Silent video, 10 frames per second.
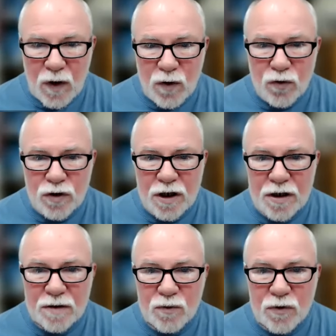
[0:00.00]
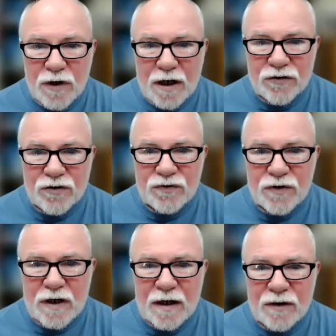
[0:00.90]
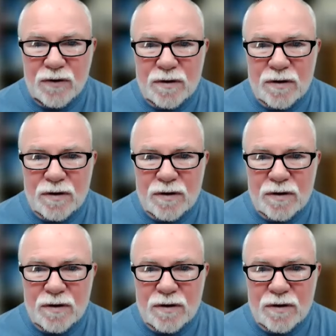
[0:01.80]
Okay, well, that's it for now.